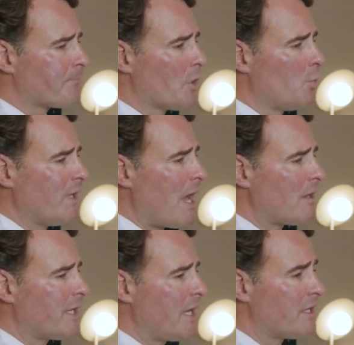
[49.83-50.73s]
we
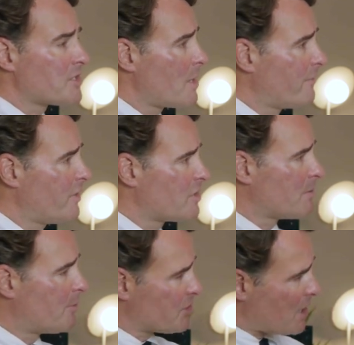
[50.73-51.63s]
allocated some of it to the
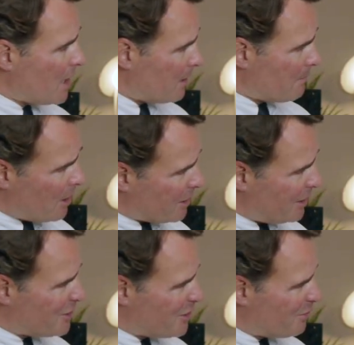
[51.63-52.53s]
Bullseye American
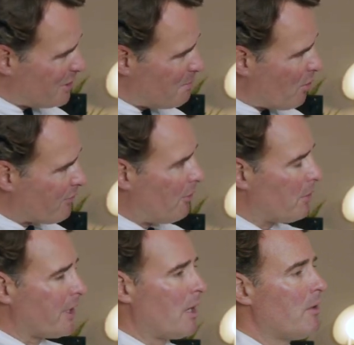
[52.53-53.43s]
Ingenuity
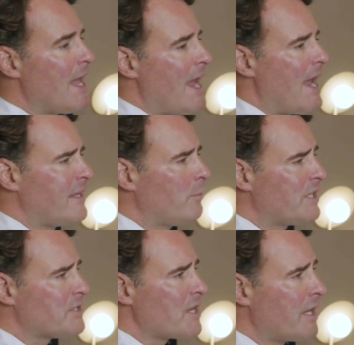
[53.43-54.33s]
portfolio. And then we
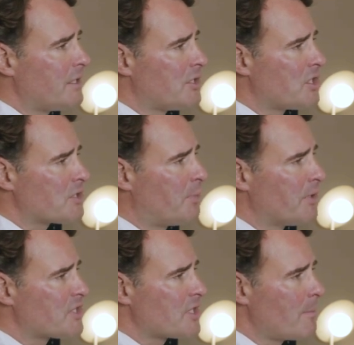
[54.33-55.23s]
decided to just
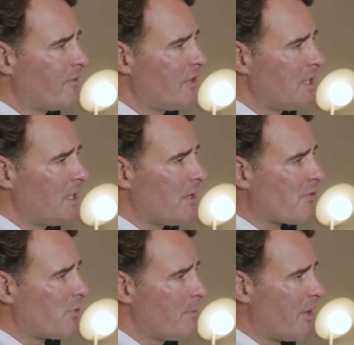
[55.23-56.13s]
put some of it in
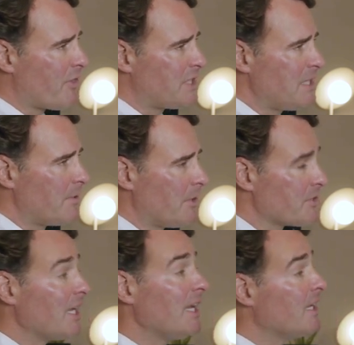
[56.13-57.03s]
3-month
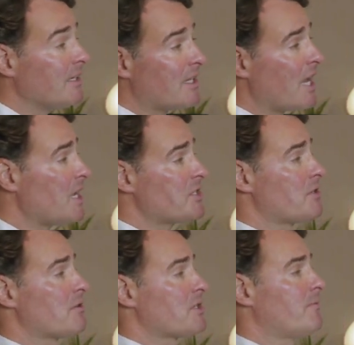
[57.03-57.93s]
T-bills in case
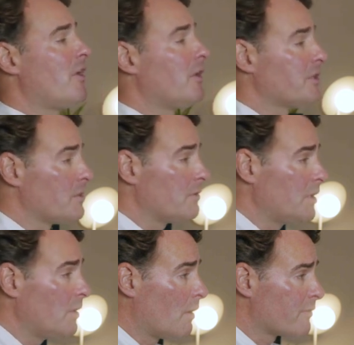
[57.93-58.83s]
there's some
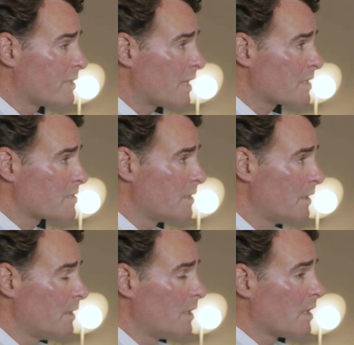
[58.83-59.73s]
volatility over the next
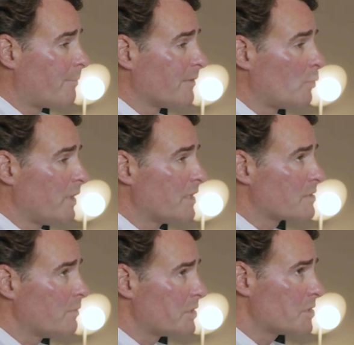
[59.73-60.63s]
couple of
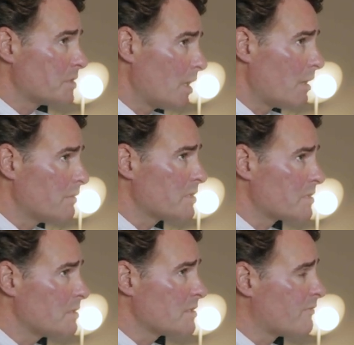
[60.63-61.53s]
weeks, which, you know,
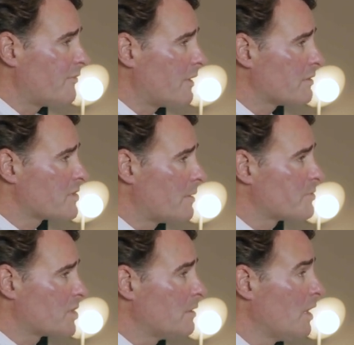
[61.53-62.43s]
is a fair
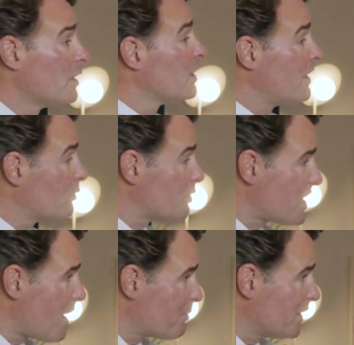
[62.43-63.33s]
assumption given what's
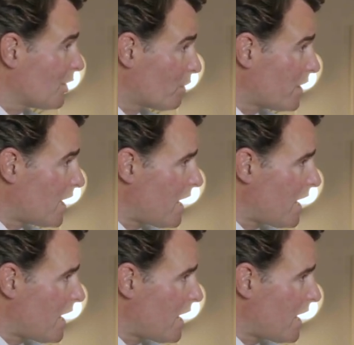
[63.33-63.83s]
happening or not